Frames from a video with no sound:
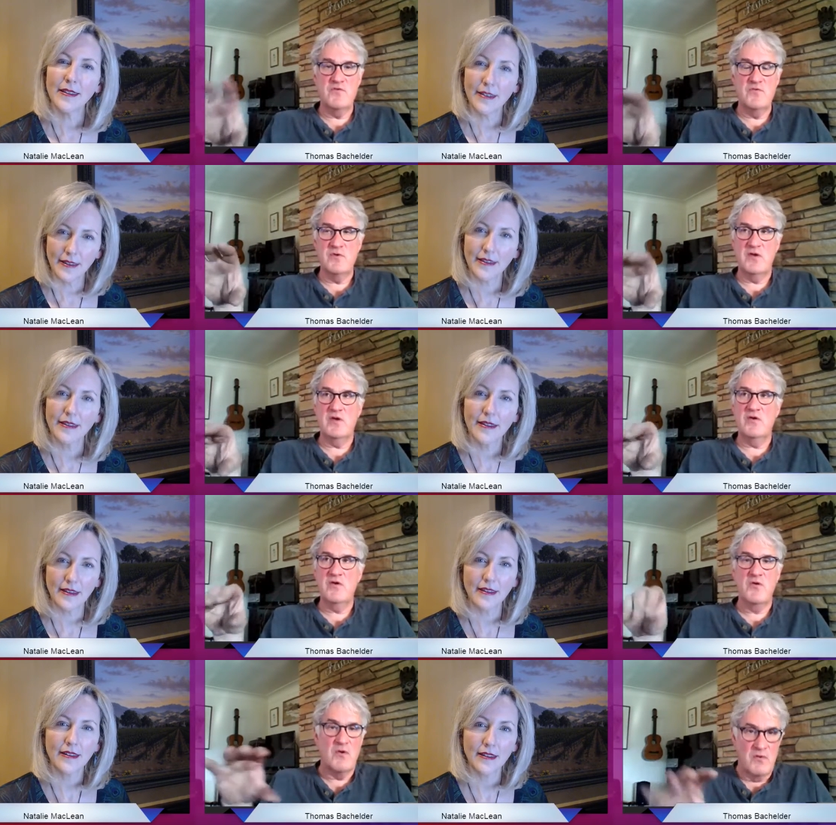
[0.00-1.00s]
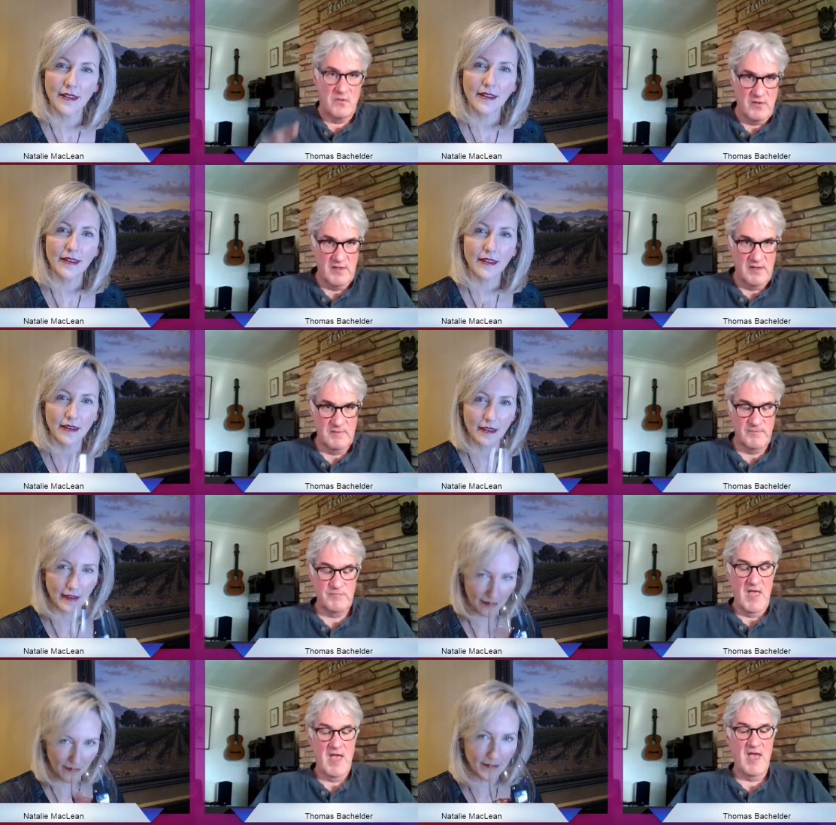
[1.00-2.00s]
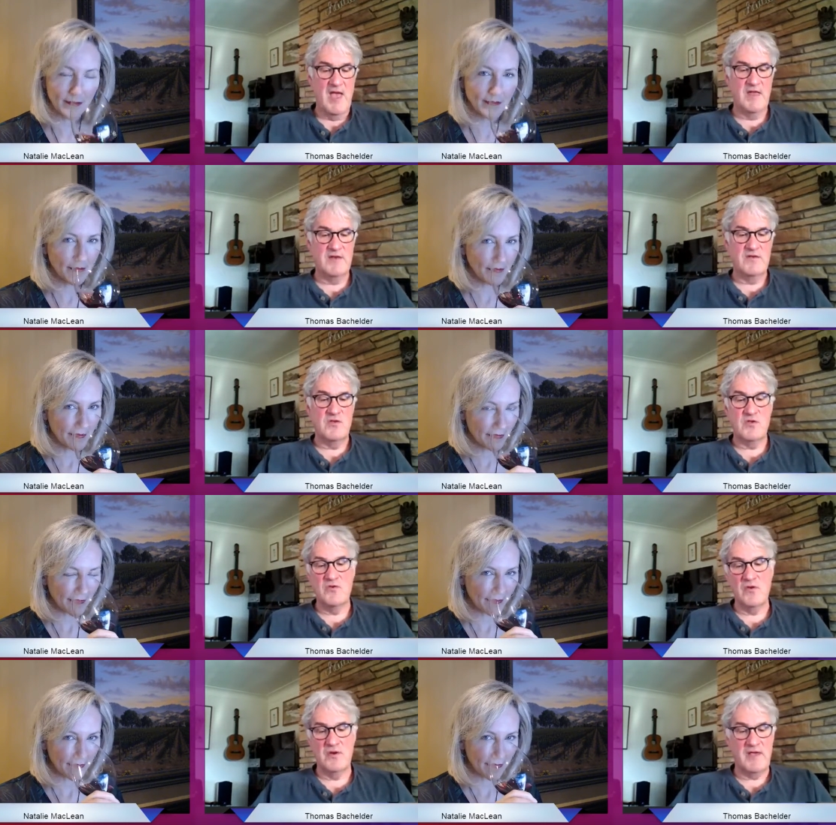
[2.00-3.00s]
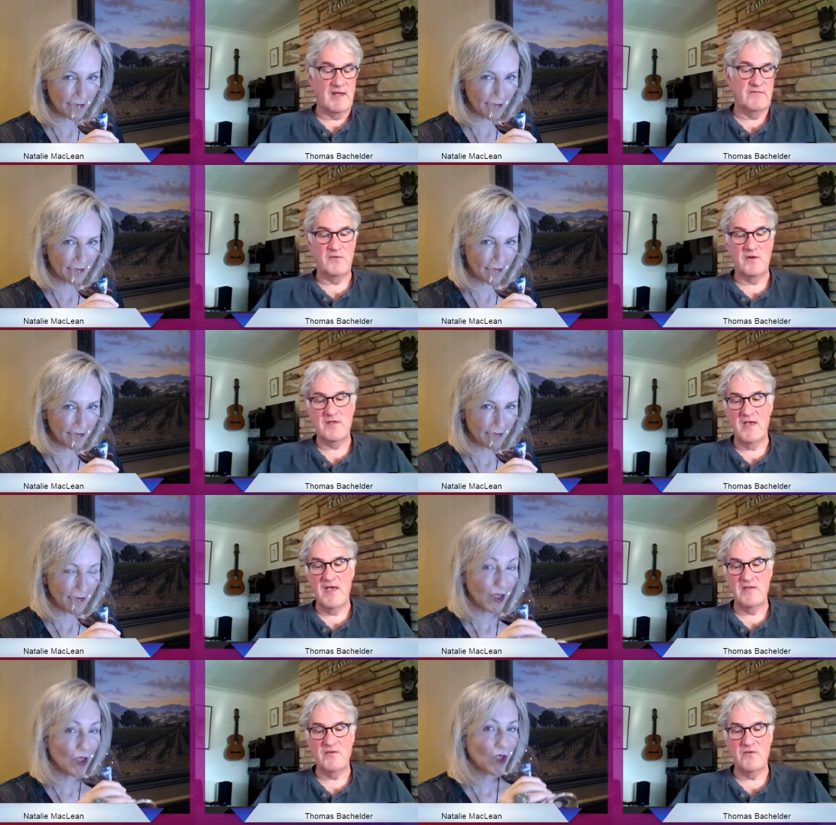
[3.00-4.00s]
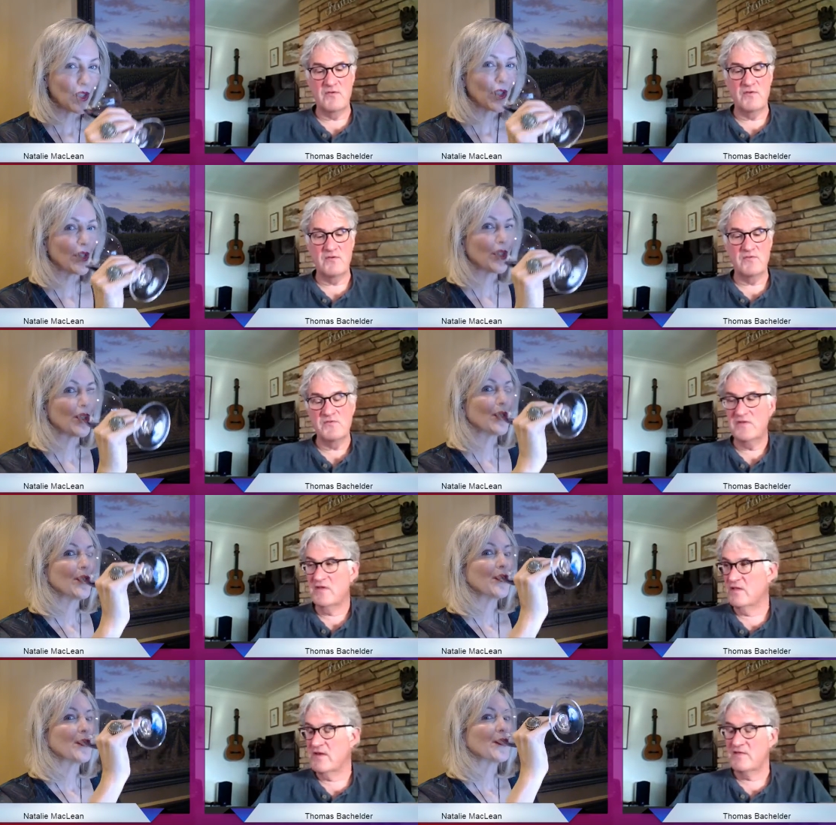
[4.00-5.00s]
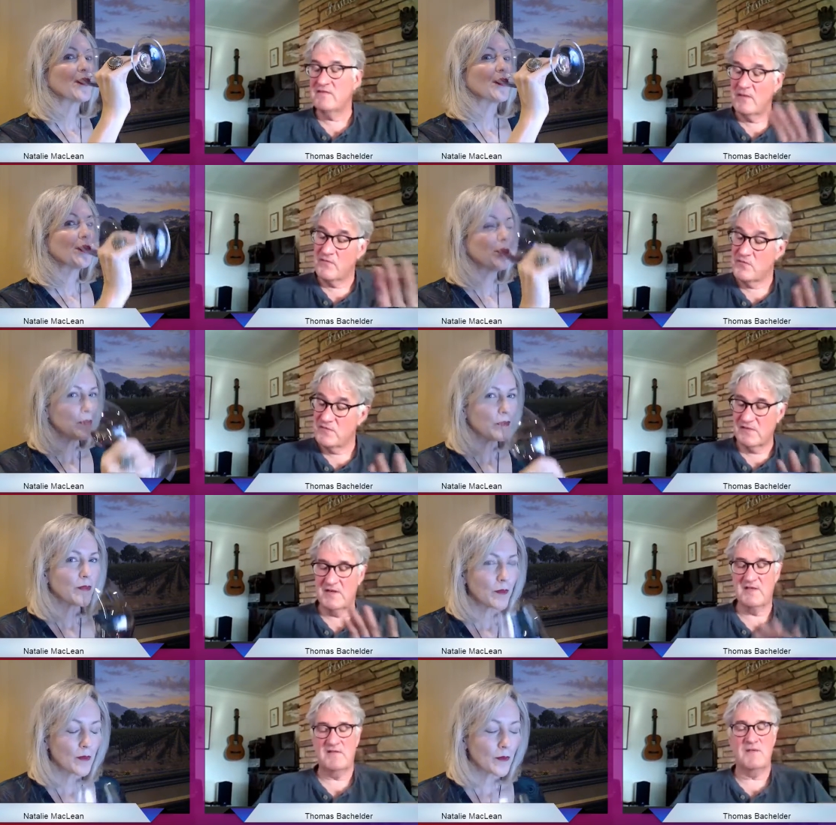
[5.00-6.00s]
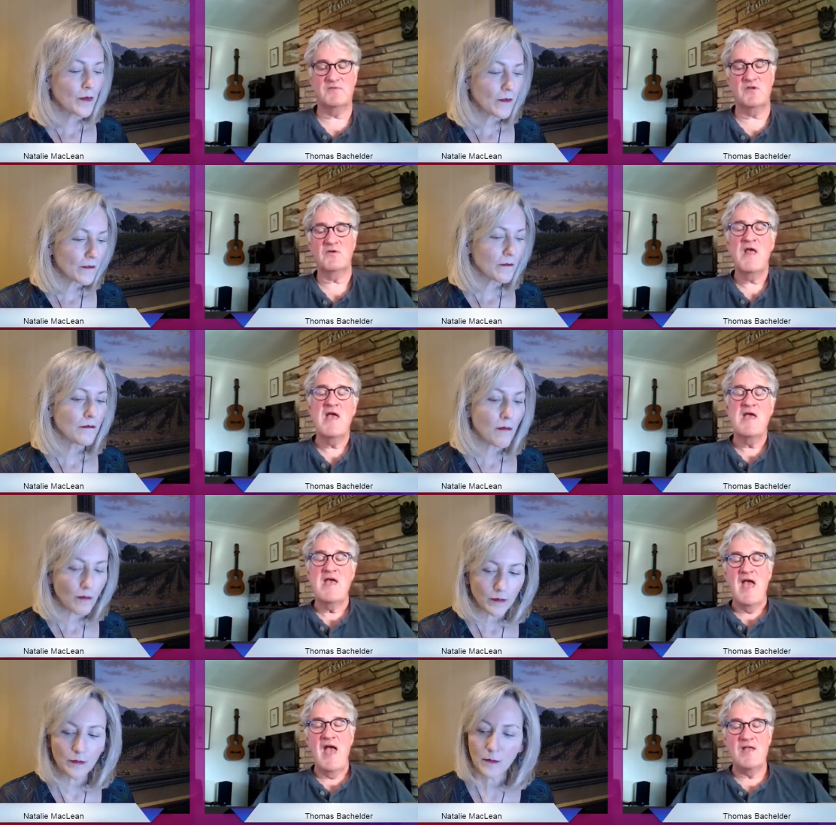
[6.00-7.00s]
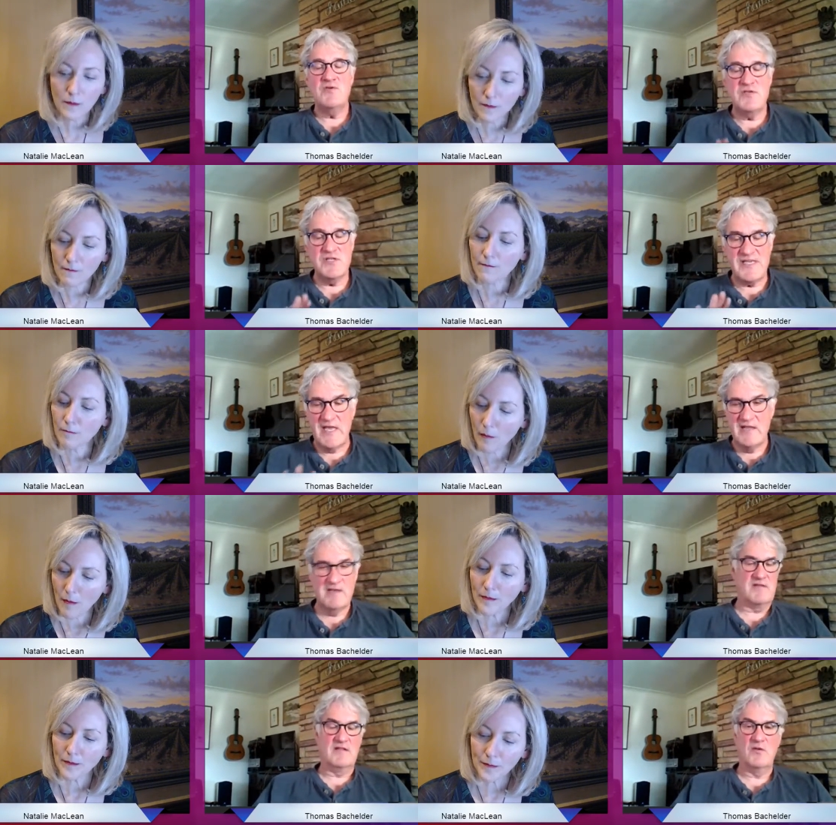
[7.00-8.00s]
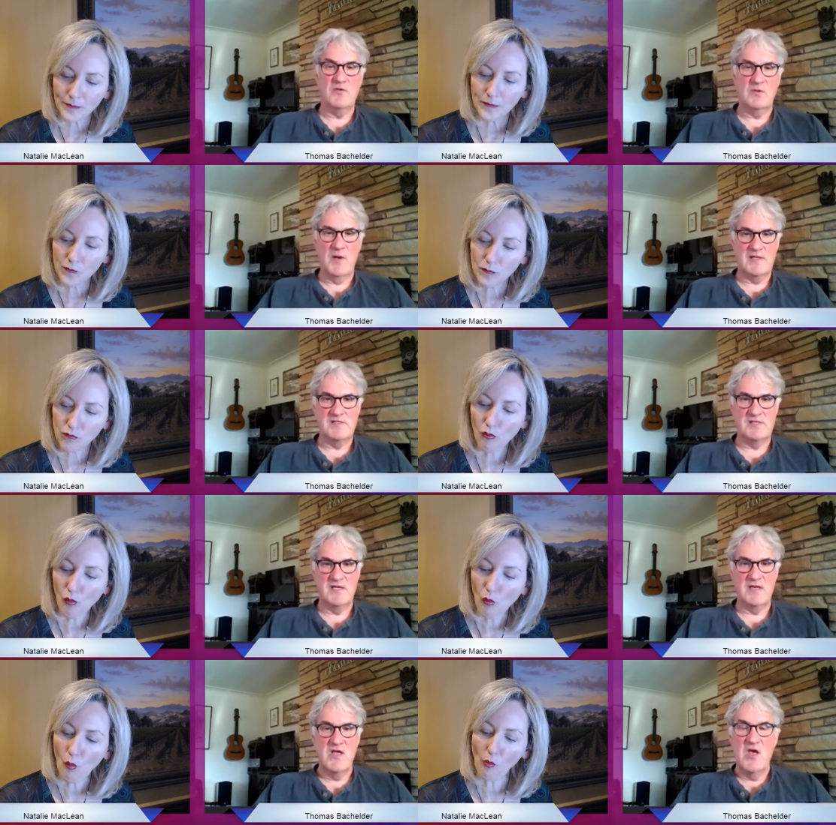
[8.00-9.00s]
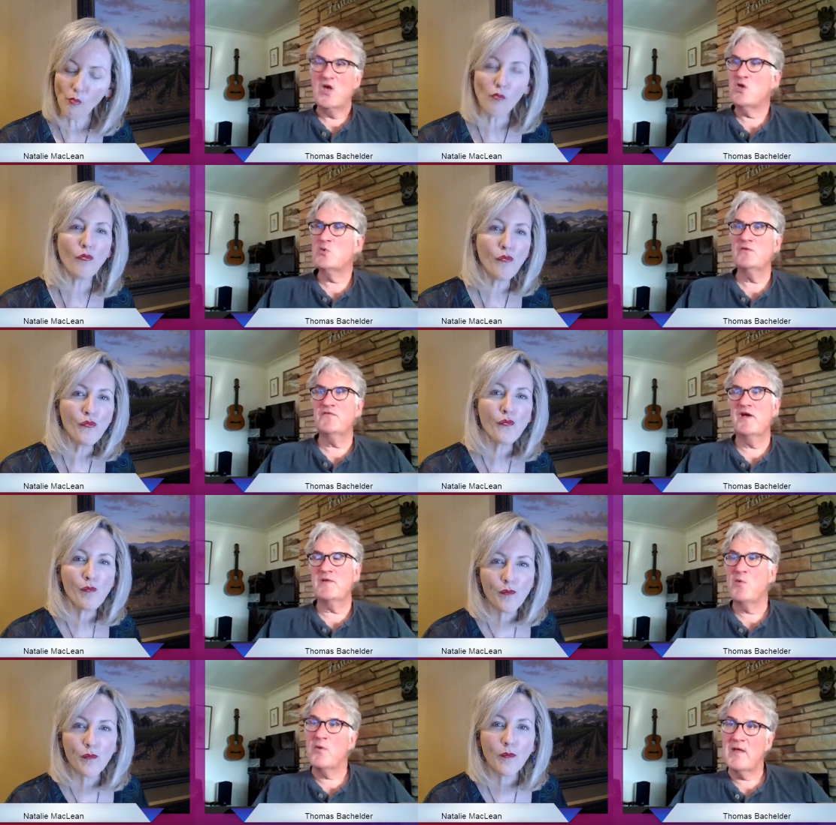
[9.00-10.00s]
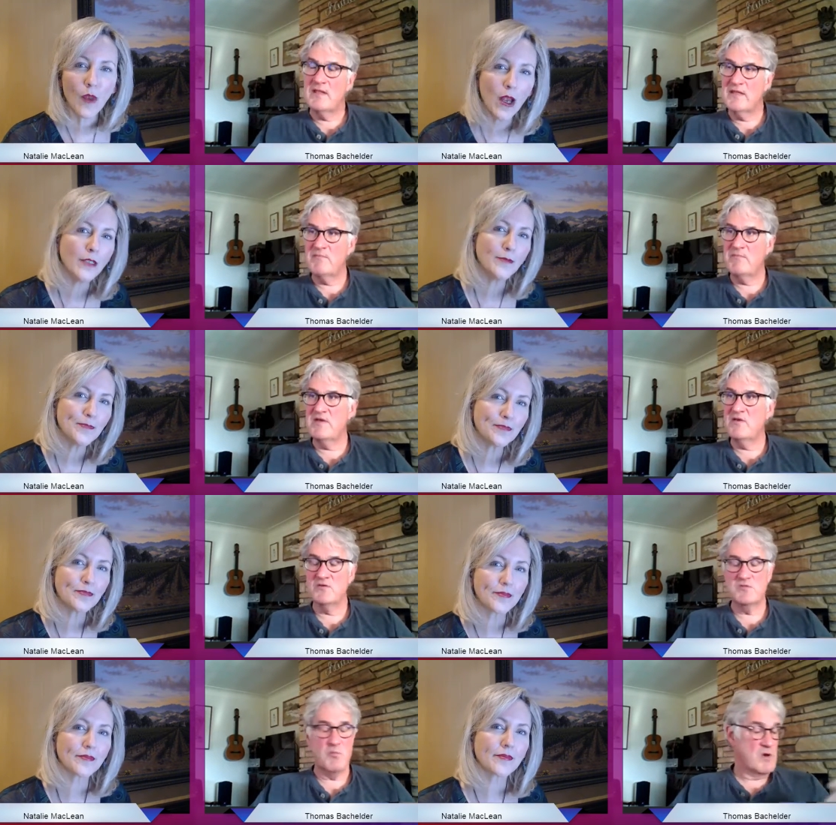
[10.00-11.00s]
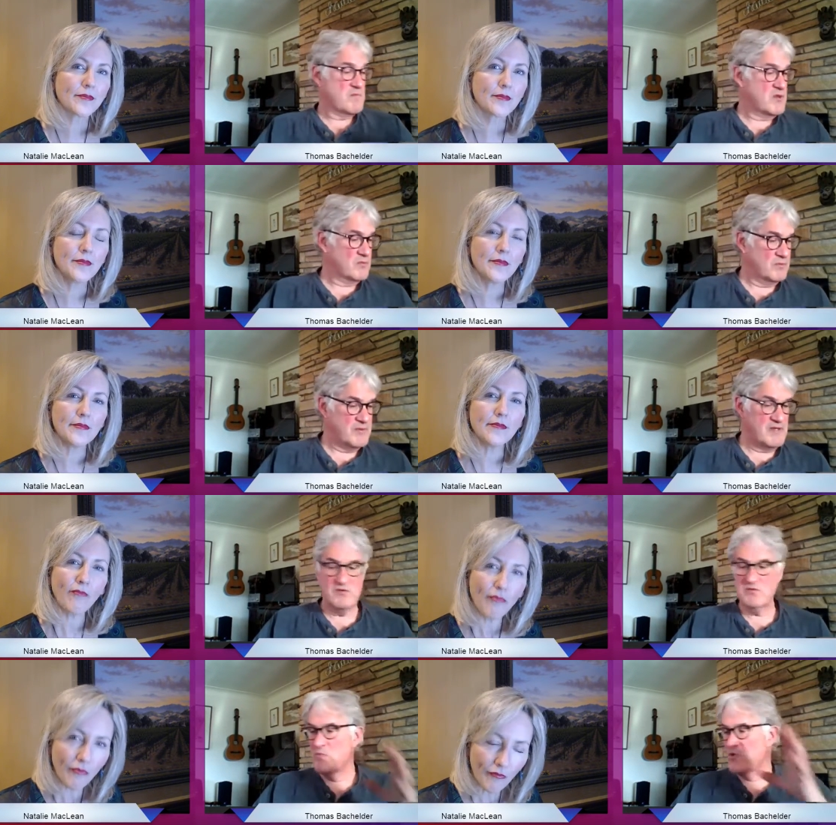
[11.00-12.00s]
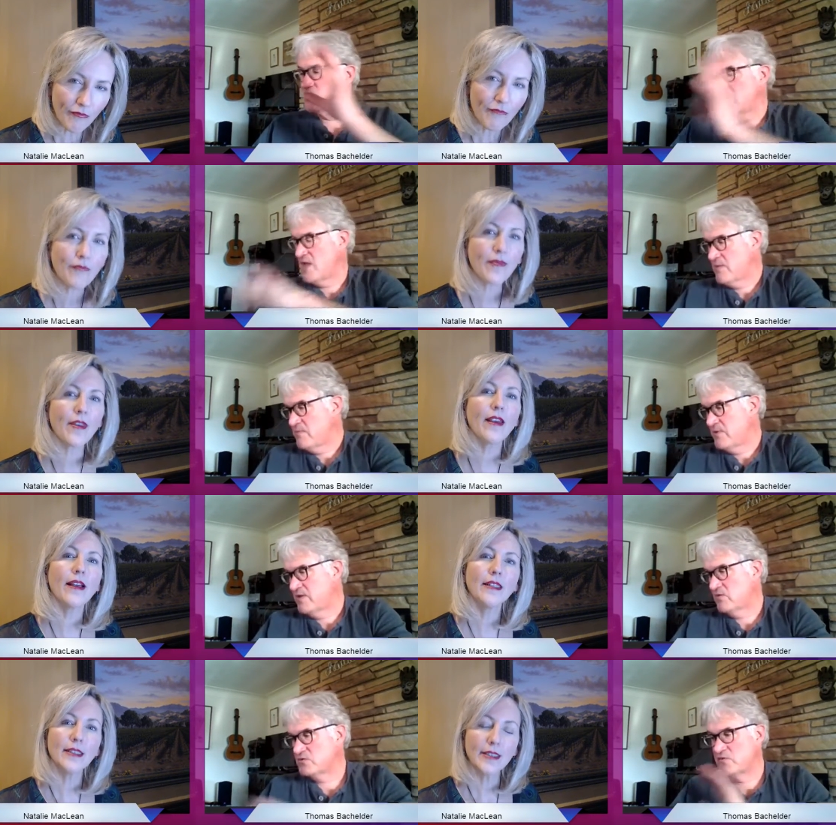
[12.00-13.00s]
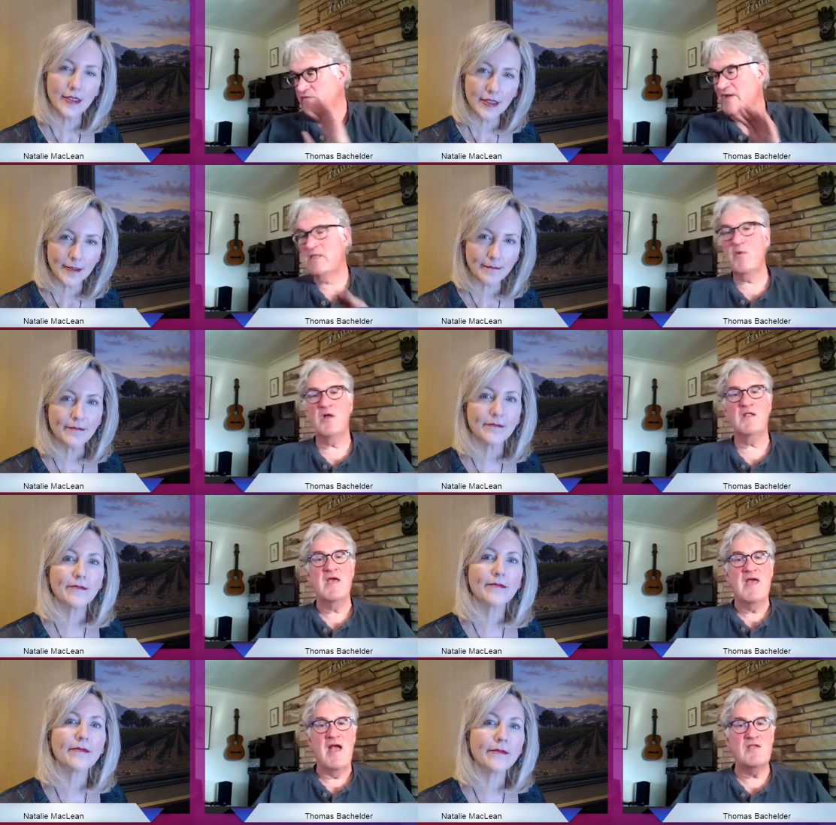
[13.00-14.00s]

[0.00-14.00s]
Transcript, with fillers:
Speaker 1: if you go to Oregon mm -hmm. and you go to California and you go to New Zealand and some of New Zealand has limestone and you just get into the local wine scene you will find more elegant Pinots, more mineral Pinots, more jammy Pinots. You'll find them all,